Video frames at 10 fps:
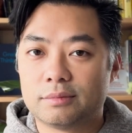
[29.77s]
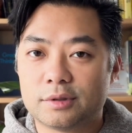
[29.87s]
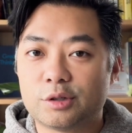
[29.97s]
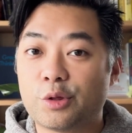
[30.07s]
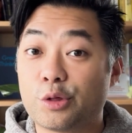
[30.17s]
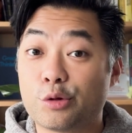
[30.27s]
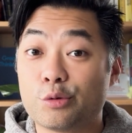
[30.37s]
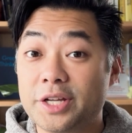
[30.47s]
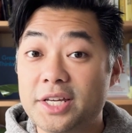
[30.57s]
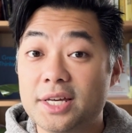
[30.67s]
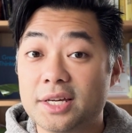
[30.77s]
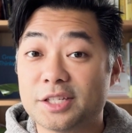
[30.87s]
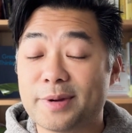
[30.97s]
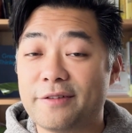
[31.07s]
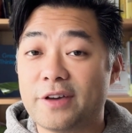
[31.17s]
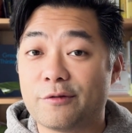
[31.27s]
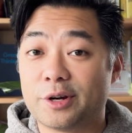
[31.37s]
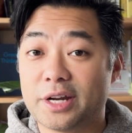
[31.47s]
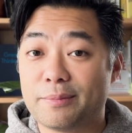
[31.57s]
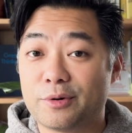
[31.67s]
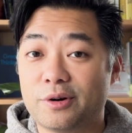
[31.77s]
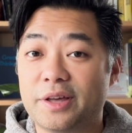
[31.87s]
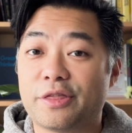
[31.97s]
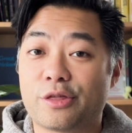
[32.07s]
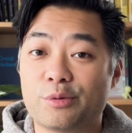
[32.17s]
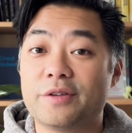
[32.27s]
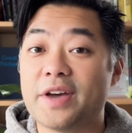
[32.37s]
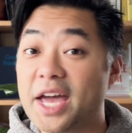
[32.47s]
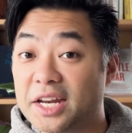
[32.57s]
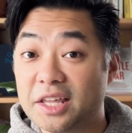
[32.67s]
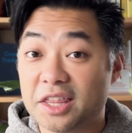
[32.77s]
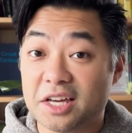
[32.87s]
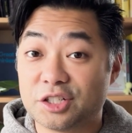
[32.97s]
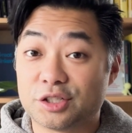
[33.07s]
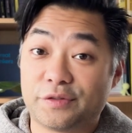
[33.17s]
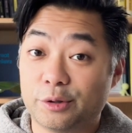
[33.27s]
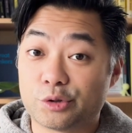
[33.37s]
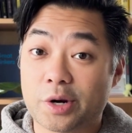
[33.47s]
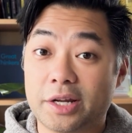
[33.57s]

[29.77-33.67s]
So 3 is my favorite number, and 3 of anything just feels right.